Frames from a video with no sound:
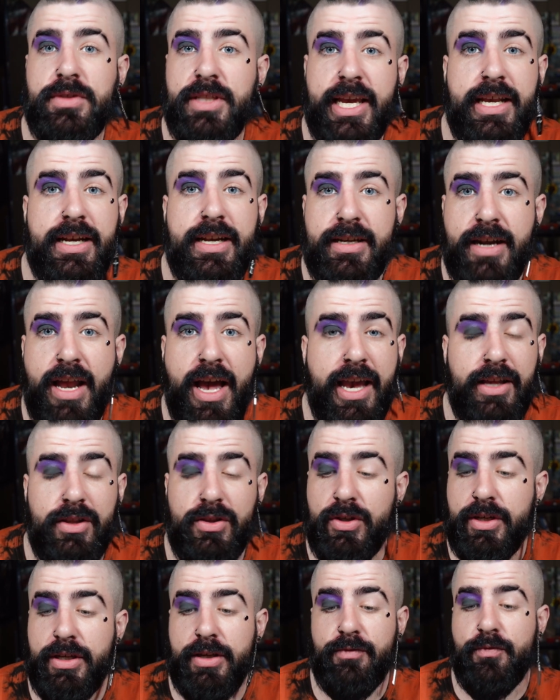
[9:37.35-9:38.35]
late at night
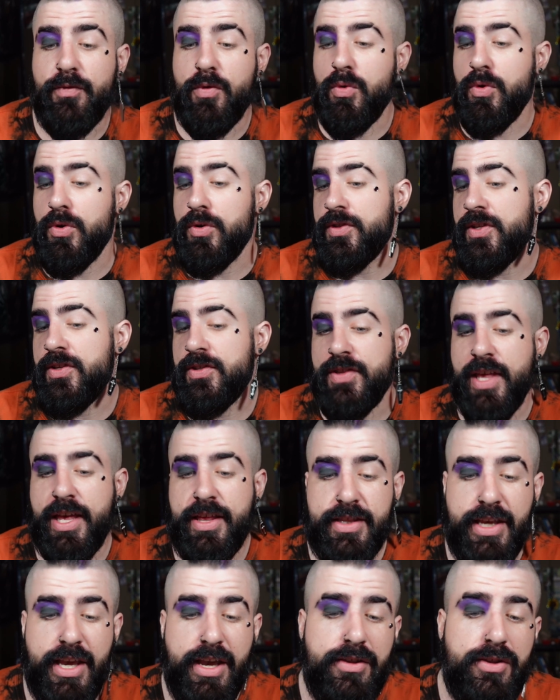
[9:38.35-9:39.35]
looking for this, that,
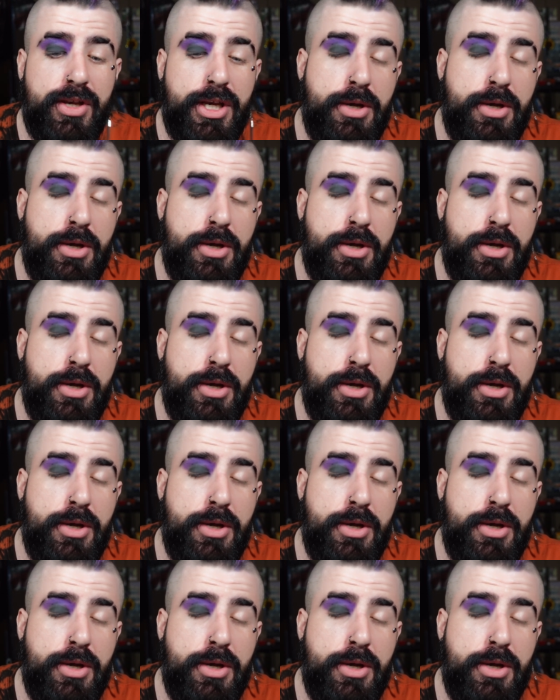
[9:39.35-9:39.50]
and the other.